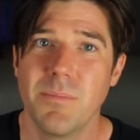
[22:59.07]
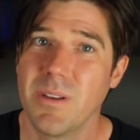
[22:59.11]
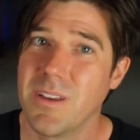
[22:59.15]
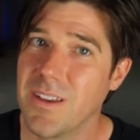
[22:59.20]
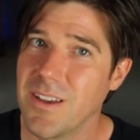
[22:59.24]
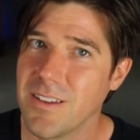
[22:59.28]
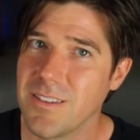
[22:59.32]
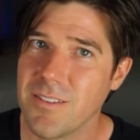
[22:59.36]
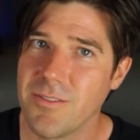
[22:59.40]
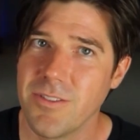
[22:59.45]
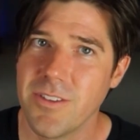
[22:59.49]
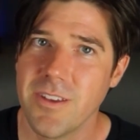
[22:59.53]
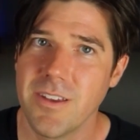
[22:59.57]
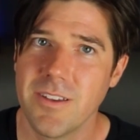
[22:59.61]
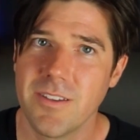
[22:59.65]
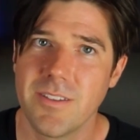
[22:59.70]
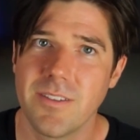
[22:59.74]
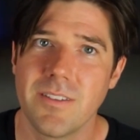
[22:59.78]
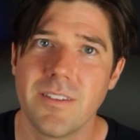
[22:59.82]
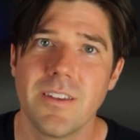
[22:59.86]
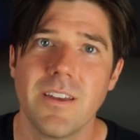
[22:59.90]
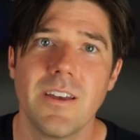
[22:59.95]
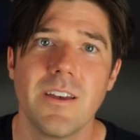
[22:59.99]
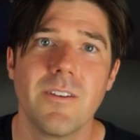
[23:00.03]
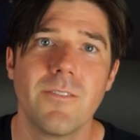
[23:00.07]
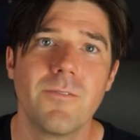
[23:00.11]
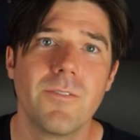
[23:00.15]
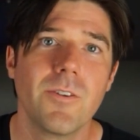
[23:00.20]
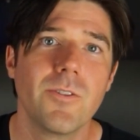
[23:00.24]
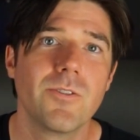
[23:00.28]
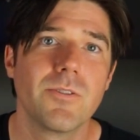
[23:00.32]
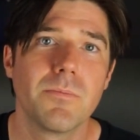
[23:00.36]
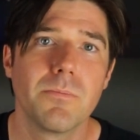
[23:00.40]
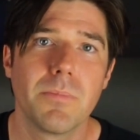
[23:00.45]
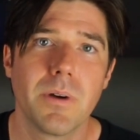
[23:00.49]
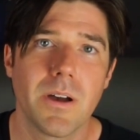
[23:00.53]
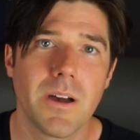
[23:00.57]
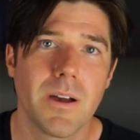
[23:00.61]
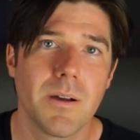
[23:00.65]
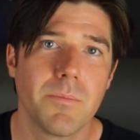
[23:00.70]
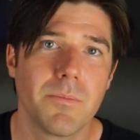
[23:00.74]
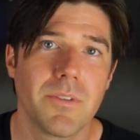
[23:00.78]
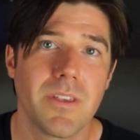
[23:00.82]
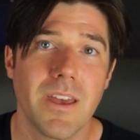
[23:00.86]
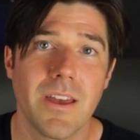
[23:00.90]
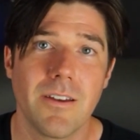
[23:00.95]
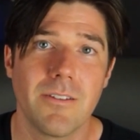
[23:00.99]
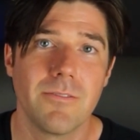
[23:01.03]
Because of this, fusion
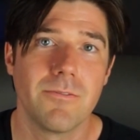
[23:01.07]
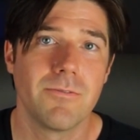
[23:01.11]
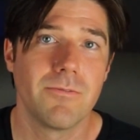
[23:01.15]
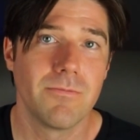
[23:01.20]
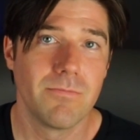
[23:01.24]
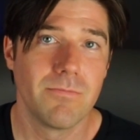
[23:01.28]
bombs have